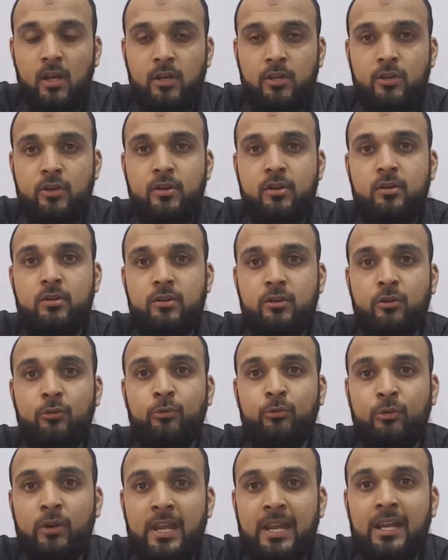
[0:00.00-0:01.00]
you
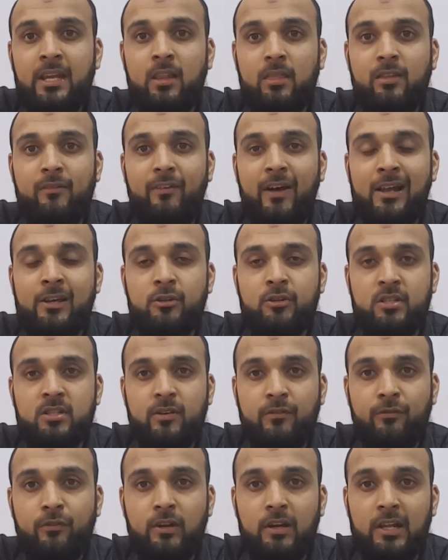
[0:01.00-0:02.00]
read the values
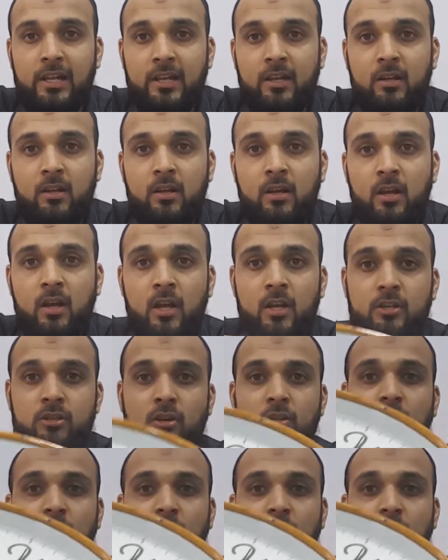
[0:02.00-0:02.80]
differently. So